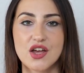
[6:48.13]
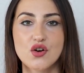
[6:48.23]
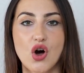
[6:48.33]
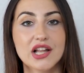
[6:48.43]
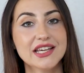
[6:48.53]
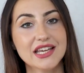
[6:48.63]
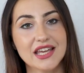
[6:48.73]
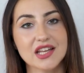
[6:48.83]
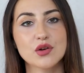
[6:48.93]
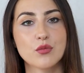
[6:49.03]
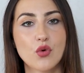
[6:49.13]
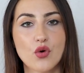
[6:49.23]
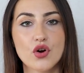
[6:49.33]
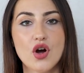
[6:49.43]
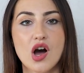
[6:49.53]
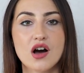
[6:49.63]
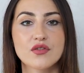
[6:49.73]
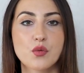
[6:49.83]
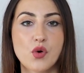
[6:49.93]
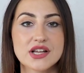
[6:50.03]
calling in more
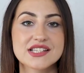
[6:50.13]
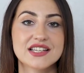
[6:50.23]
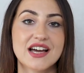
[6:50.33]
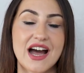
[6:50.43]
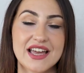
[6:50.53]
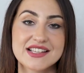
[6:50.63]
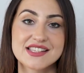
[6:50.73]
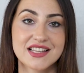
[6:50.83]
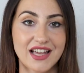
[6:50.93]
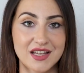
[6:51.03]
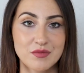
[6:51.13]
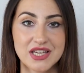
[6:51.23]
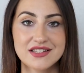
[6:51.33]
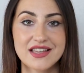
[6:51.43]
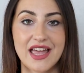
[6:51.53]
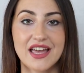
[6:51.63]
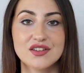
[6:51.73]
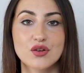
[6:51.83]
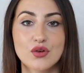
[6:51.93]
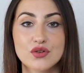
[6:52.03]
of what's in highest alignment
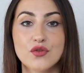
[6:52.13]
and good